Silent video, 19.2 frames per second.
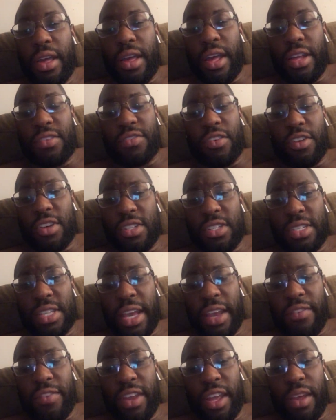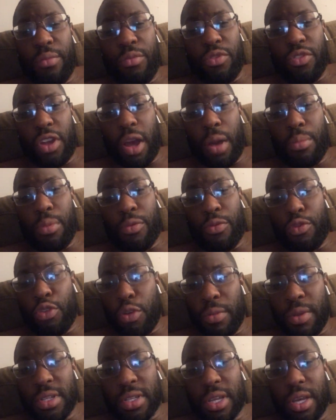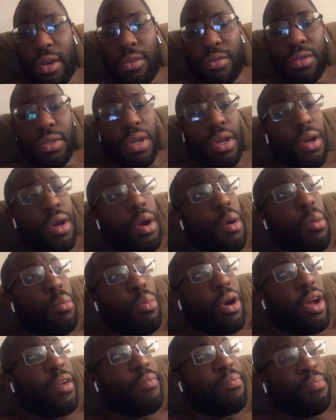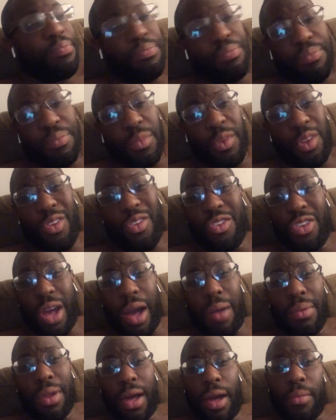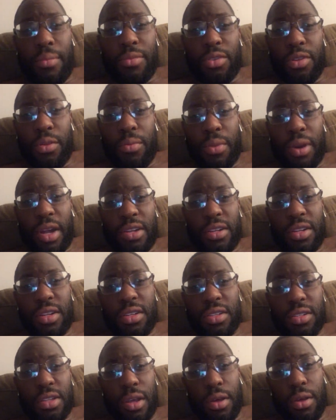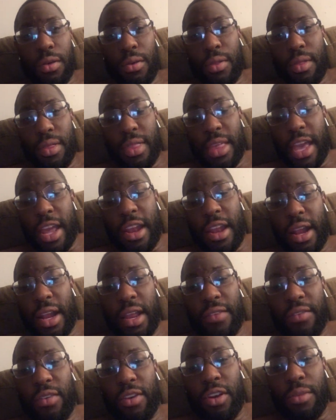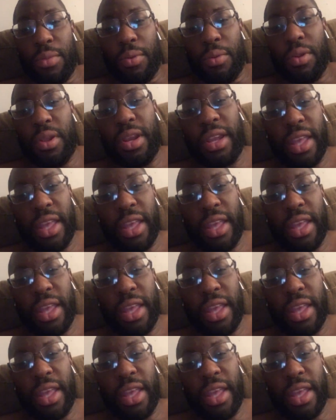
as far as safety and job performance goes. But you job hop too much, so they're not even going to be willing